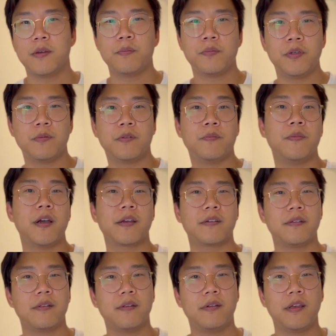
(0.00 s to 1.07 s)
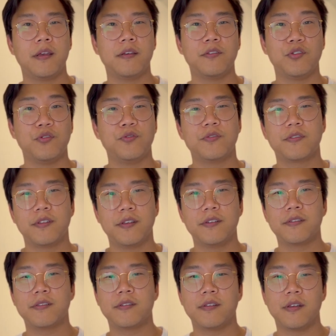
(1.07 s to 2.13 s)
People back in the day used
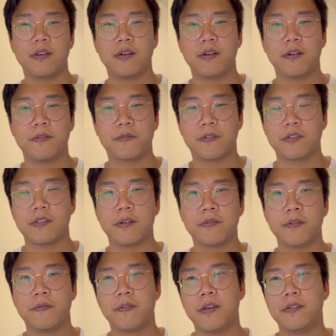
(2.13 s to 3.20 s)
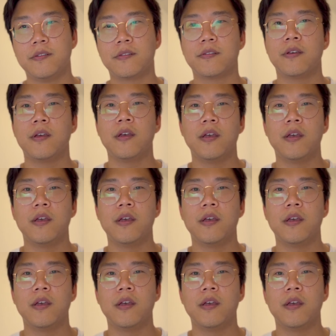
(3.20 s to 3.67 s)
this for self-defense,